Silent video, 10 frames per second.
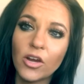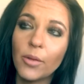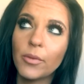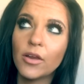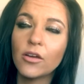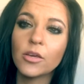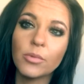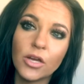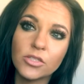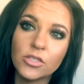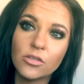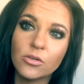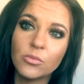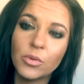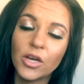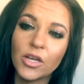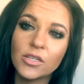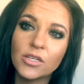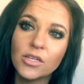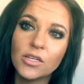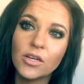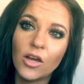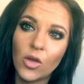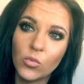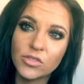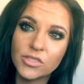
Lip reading: I may not get back to you, but I will